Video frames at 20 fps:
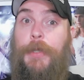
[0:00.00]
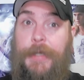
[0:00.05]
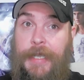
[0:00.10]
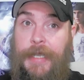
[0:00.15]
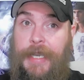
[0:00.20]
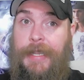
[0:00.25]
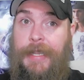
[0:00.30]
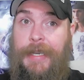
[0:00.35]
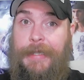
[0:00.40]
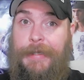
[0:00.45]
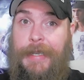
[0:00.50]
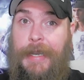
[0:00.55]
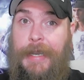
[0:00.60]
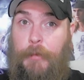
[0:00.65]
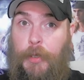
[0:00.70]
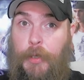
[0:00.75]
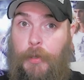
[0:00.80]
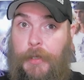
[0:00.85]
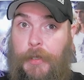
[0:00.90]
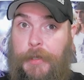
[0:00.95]
say that's
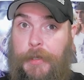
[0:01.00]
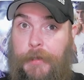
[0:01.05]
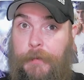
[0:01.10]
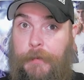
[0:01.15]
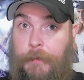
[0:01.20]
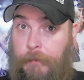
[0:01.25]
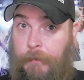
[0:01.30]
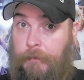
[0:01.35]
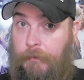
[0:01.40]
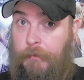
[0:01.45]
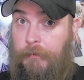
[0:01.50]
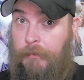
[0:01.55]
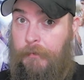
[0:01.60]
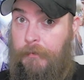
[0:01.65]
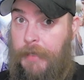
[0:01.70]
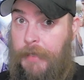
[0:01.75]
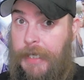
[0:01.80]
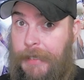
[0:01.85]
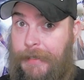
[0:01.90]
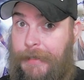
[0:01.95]
Abdulla's.
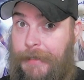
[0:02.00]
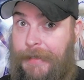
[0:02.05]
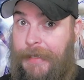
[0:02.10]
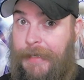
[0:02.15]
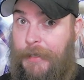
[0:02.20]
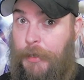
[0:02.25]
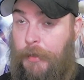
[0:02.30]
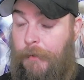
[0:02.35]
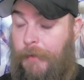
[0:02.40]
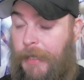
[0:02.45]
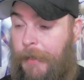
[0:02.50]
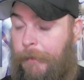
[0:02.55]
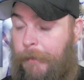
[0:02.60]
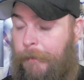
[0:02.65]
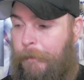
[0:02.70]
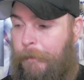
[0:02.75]
That's his SUV.